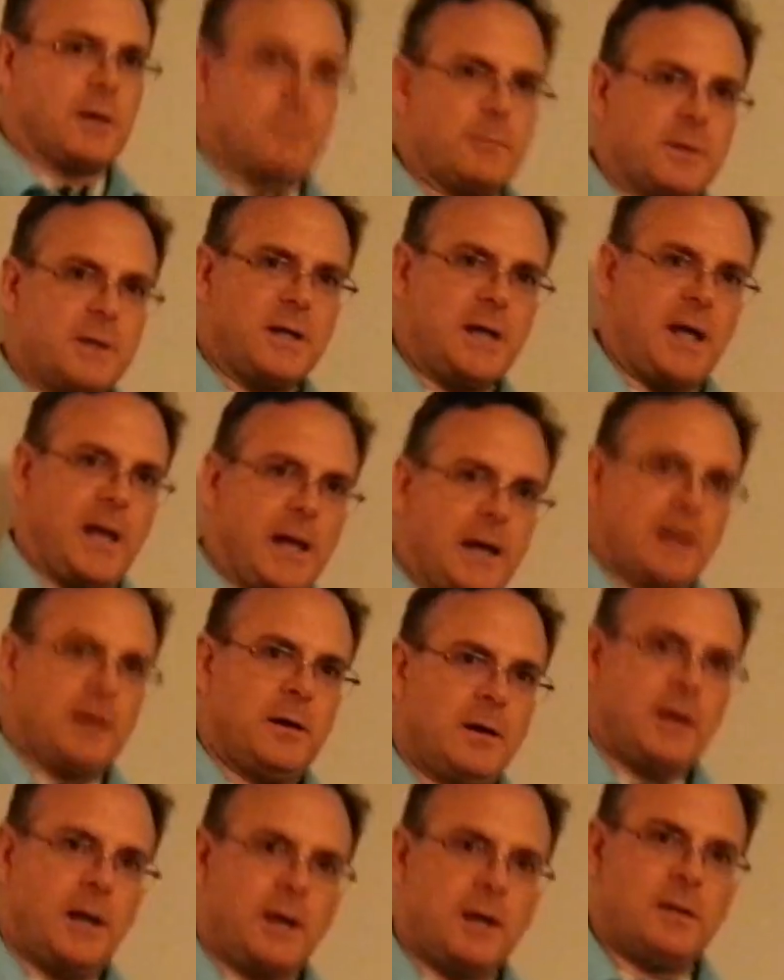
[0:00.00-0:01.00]
with a cane,
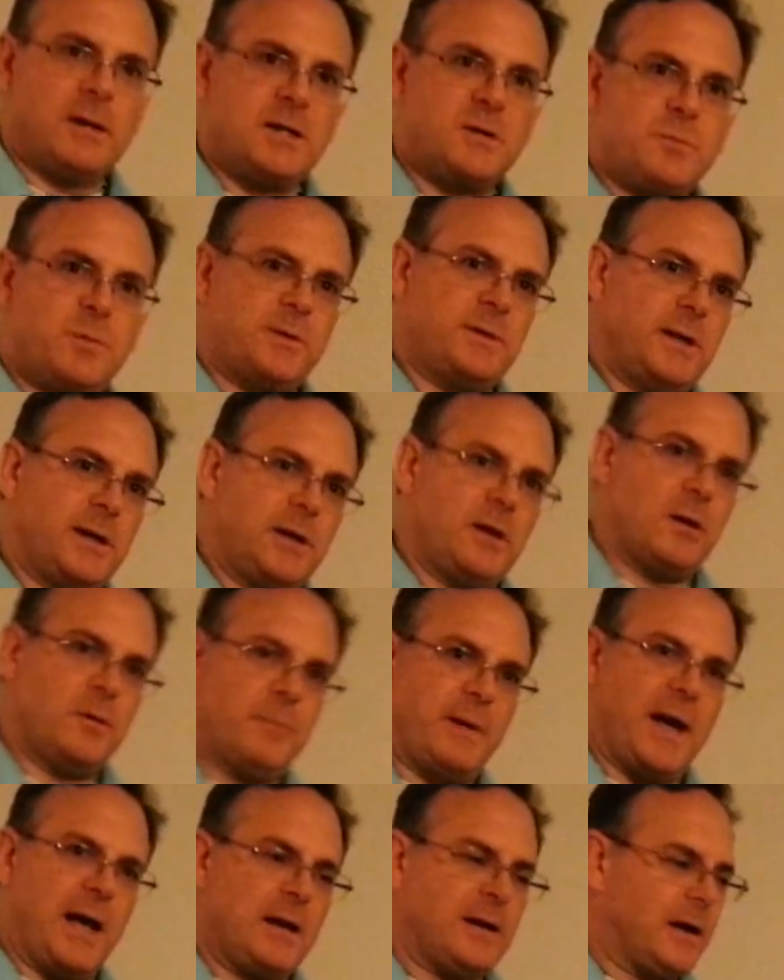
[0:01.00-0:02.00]
and this particular
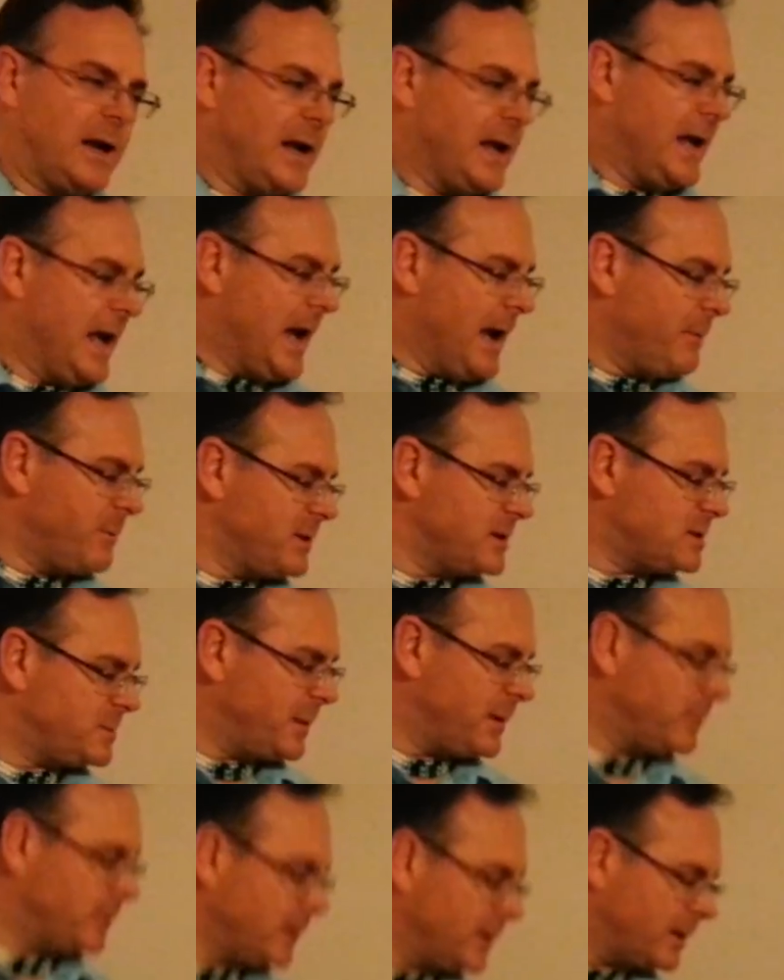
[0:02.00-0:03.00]
bad guy happens to be
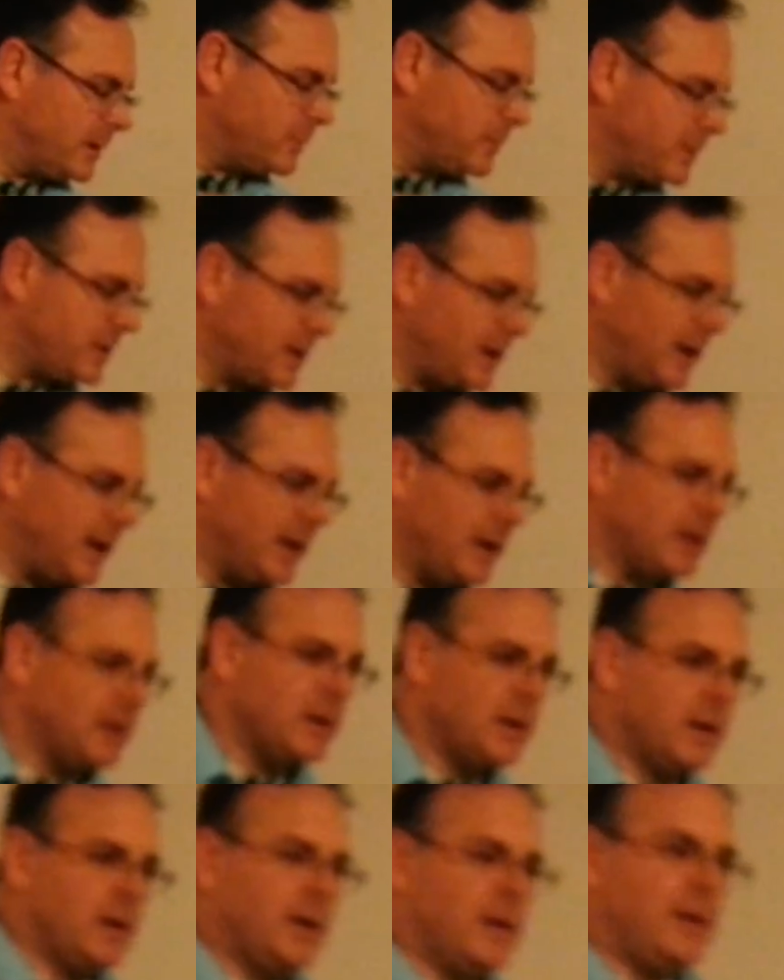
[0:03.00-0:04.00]
really good with a cane,
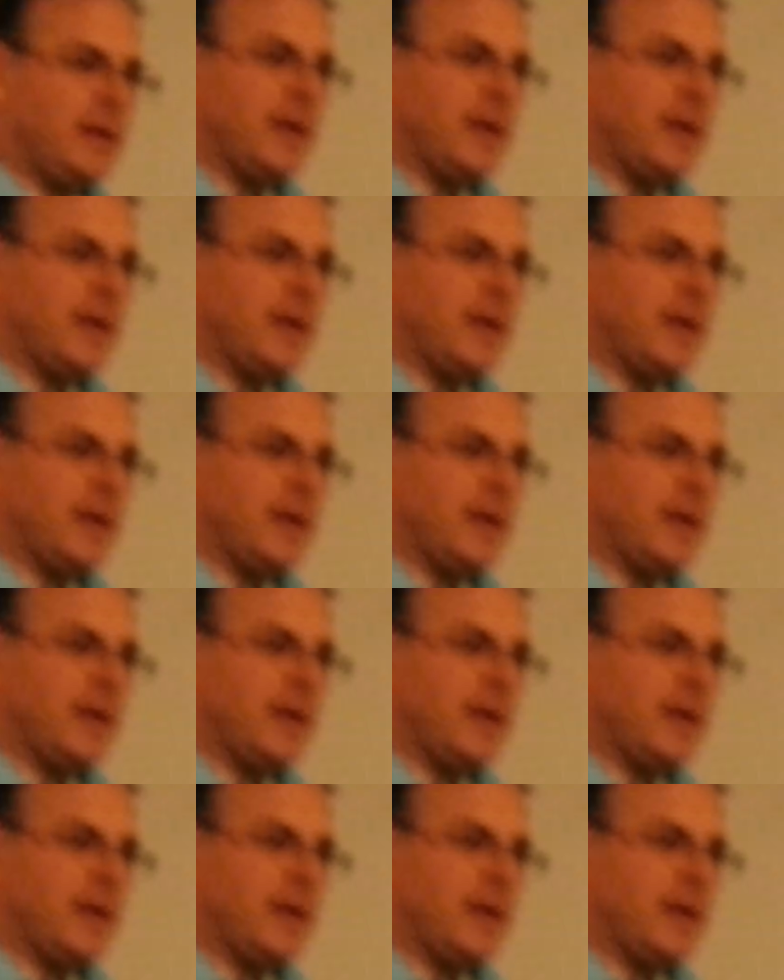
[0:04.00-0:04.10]
they